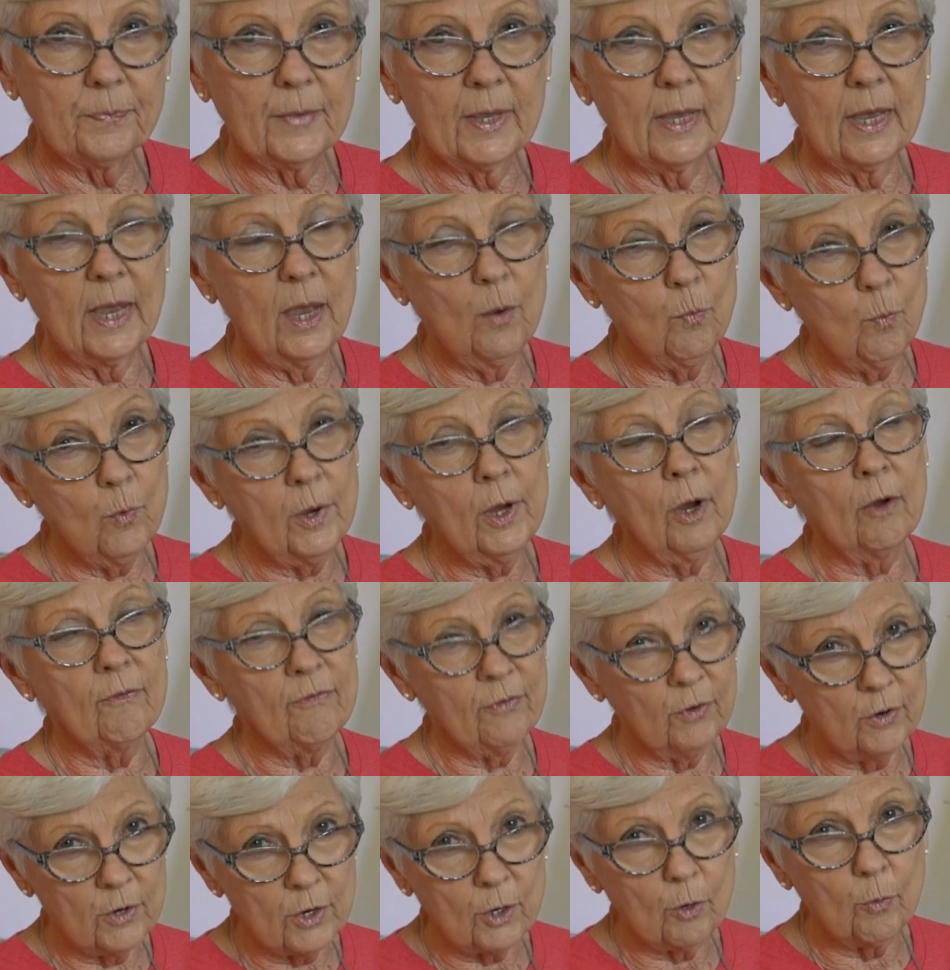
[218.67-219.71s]
and we are
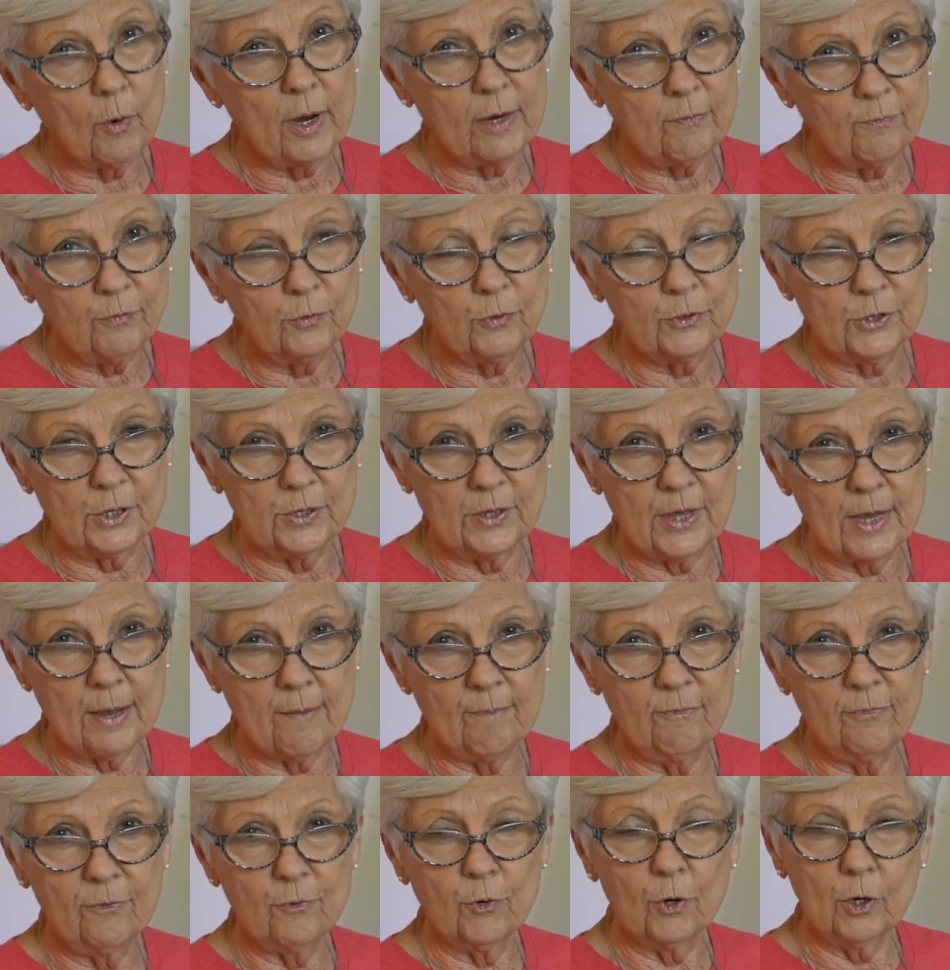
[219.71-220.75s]
very grateful to them
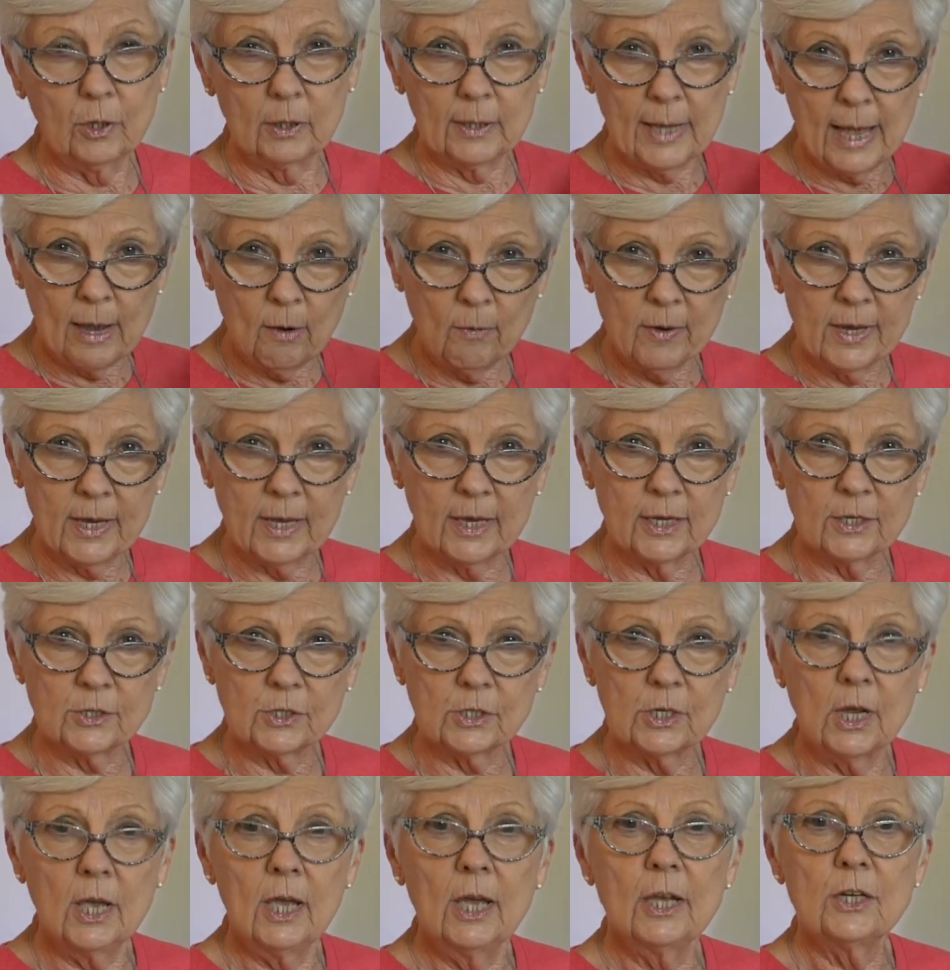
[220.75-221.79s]
for allowing
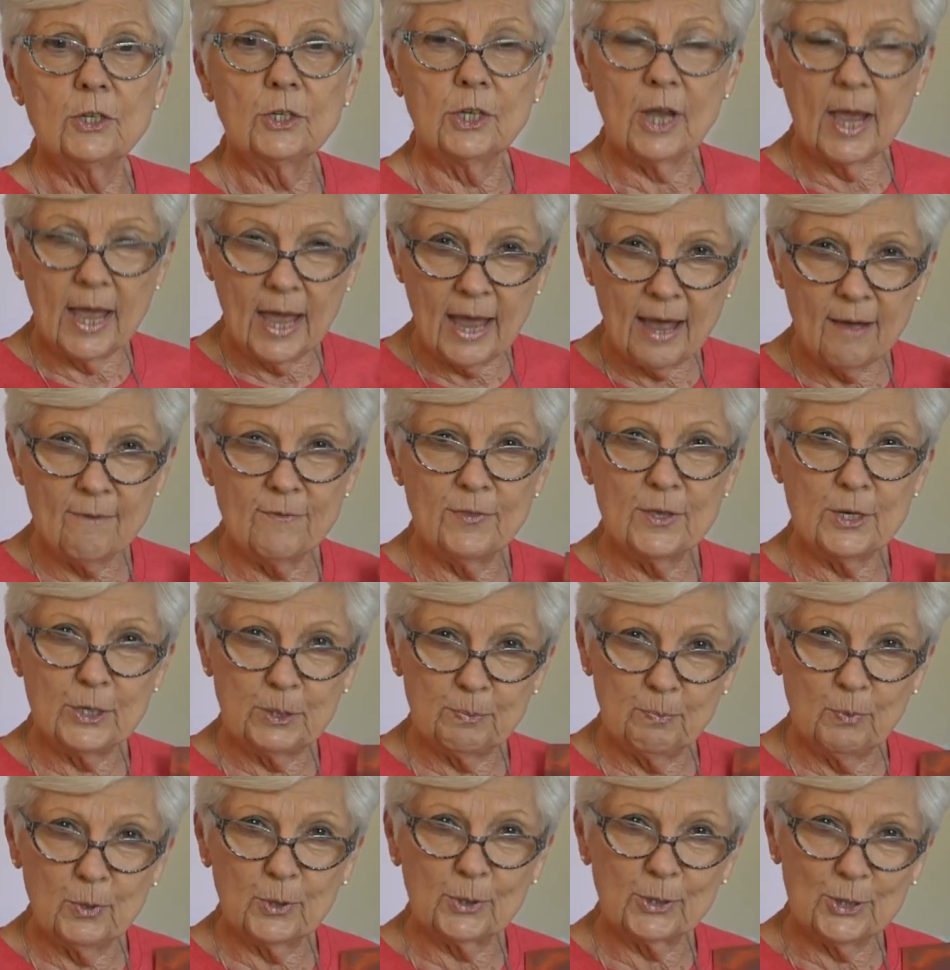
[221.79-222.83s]
us to have this
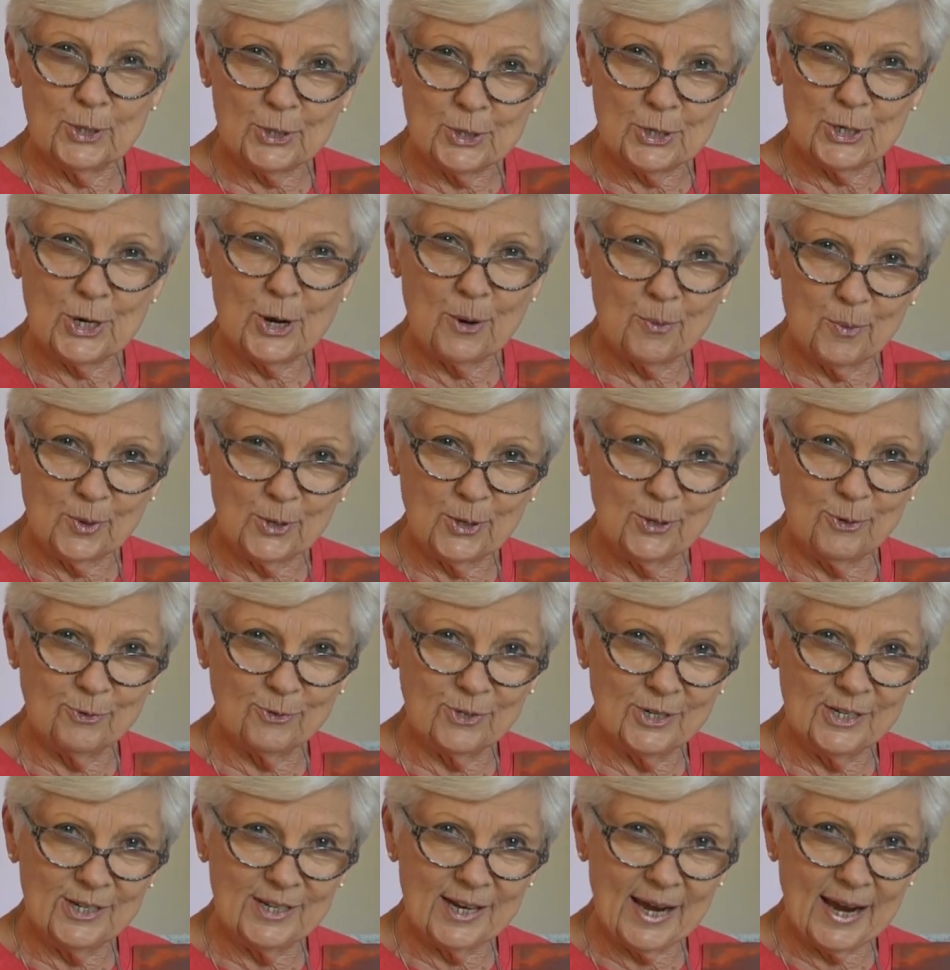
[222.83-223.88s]
book to share with you
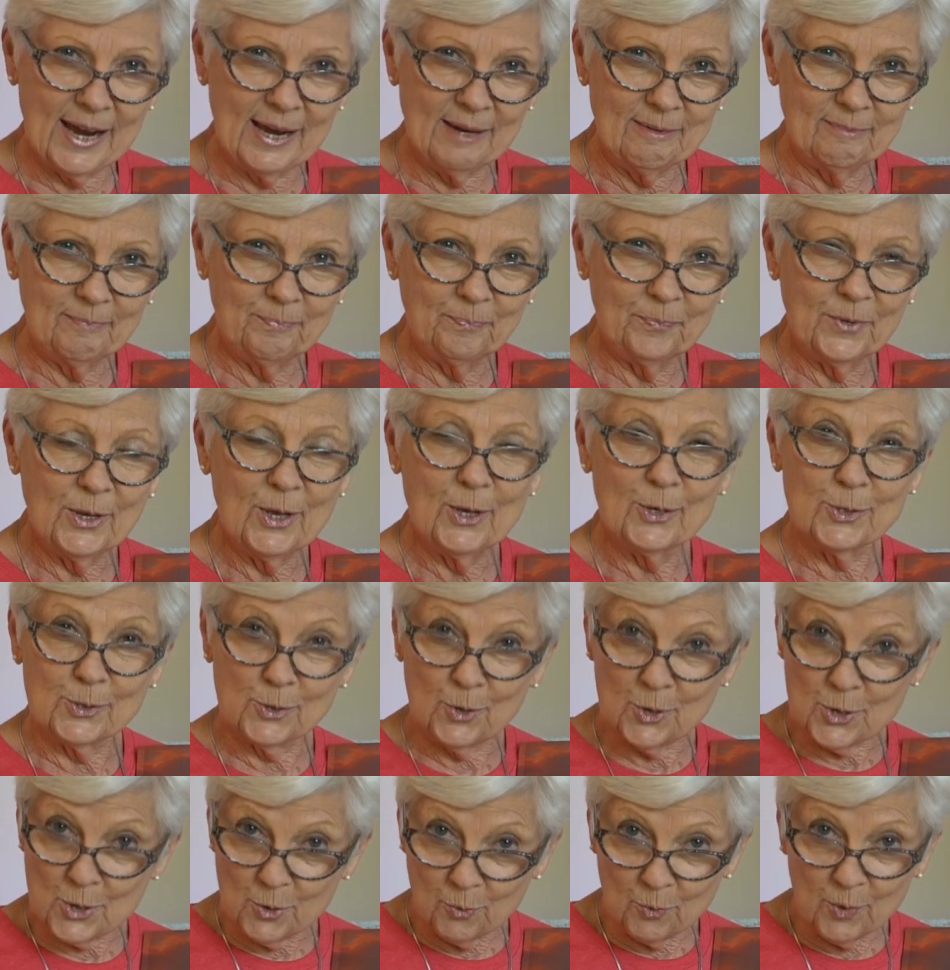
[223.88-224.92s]
today. So
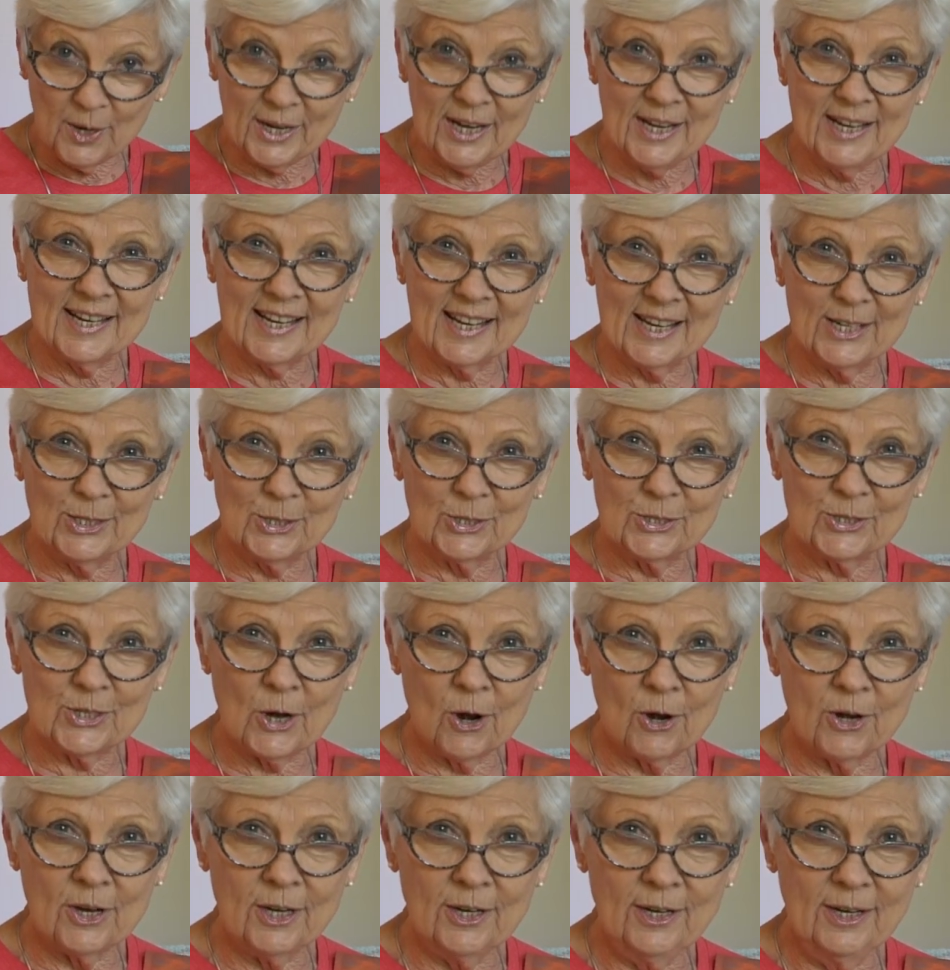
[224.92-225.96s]
are you ready to get
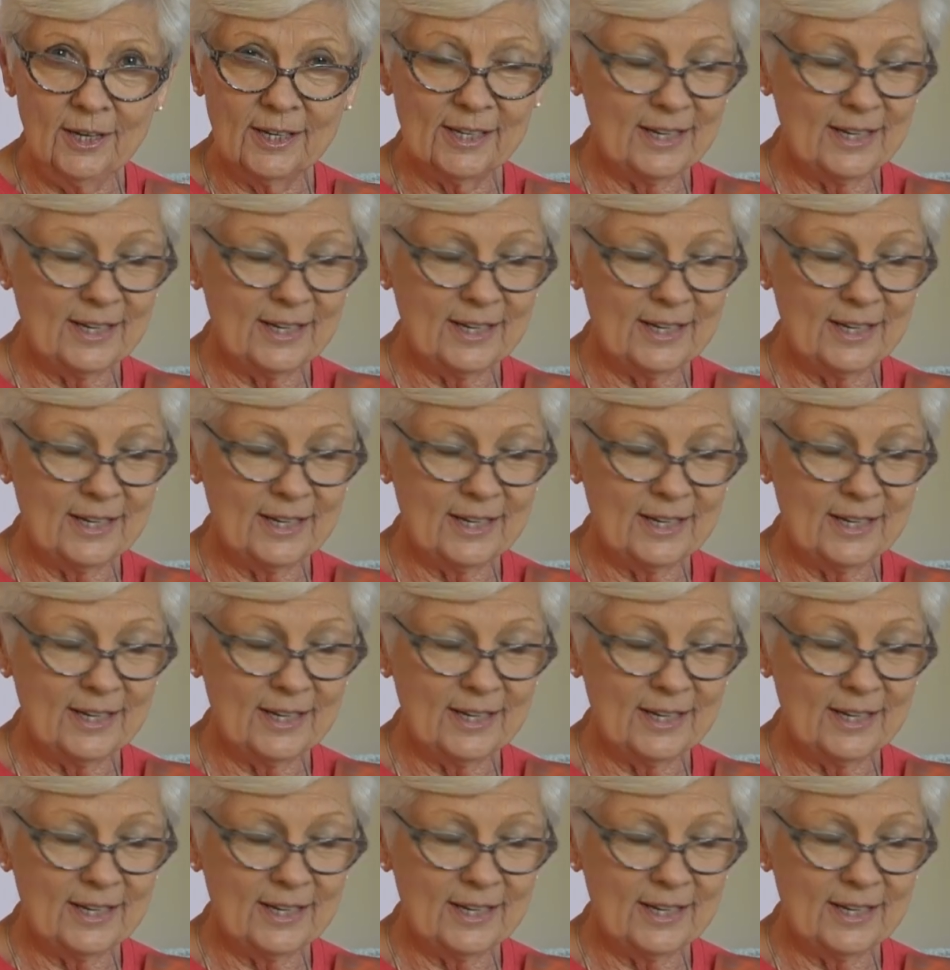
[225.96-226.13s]
started?